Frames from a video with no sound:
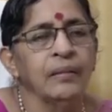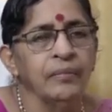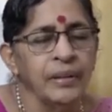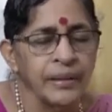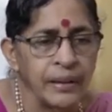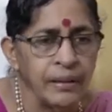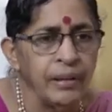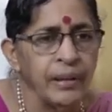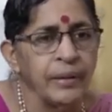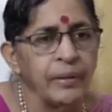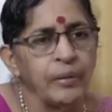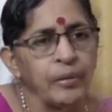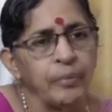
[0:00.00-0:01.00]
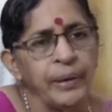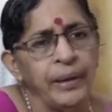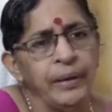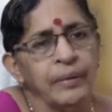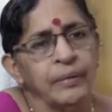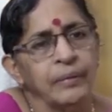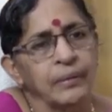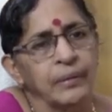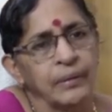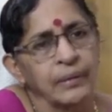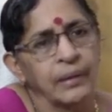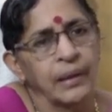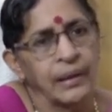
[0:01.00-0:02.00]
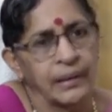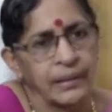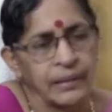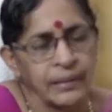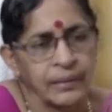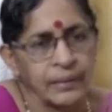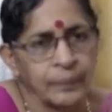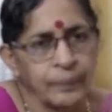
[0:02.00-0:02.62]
vision will not be corrected.